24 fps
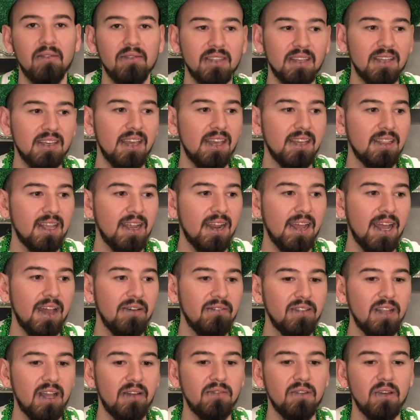the cake that I
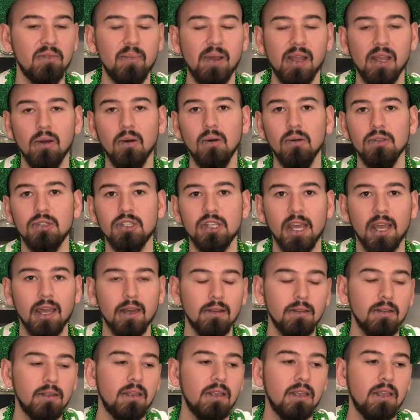have left of my old
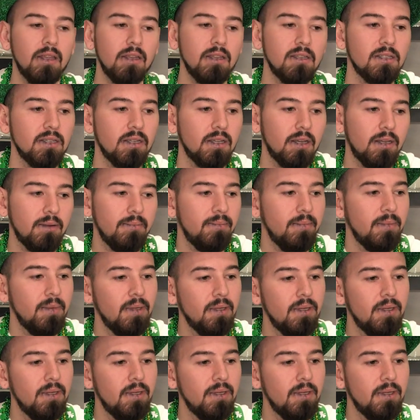channel, and to